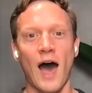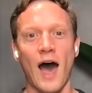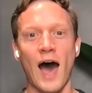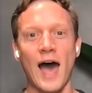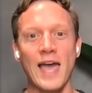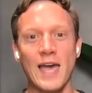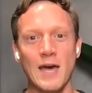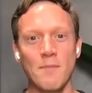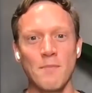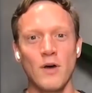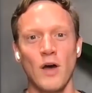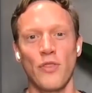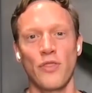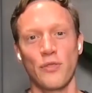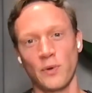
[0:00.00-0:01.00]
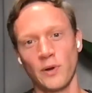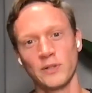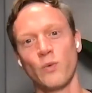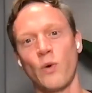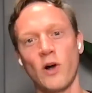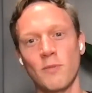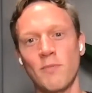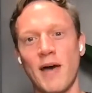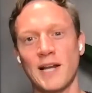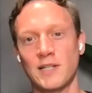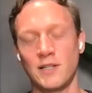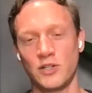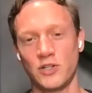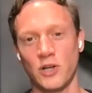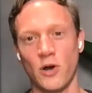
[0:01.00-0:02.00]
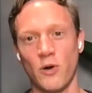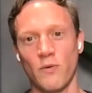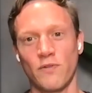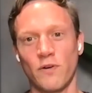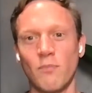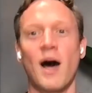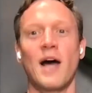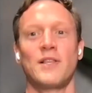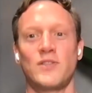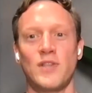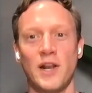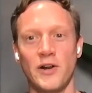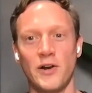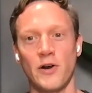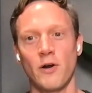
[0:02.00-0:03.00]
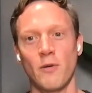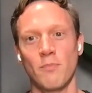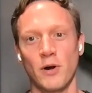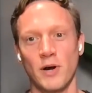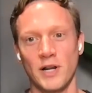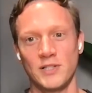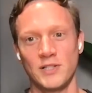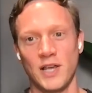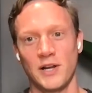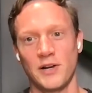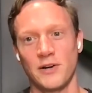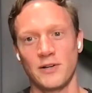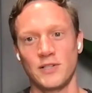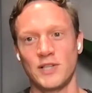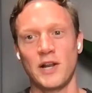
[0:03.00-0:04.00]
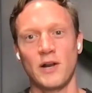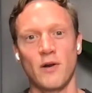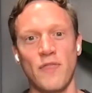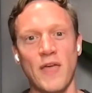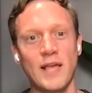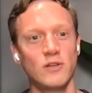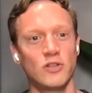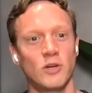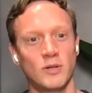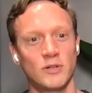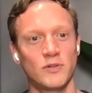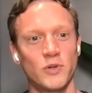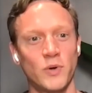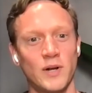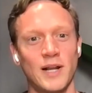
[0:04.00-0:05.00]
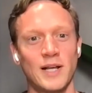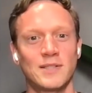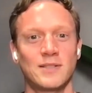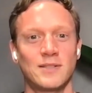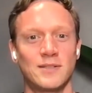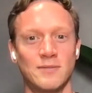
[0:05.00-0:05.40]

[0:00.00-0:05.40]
I am thrilled to welcome back to the show Vermont Senator Bernie Sanders. Senator, thank you so much for joining us.